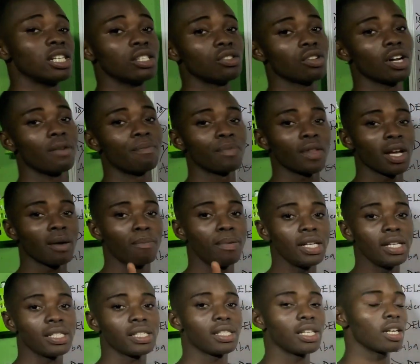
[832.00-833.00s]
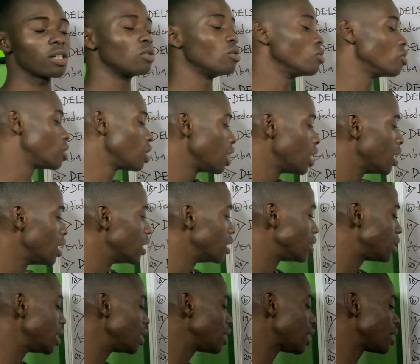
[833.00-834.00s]
Central. Please take note.
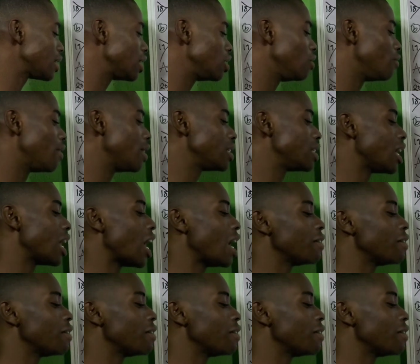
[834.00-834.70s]
Delta State University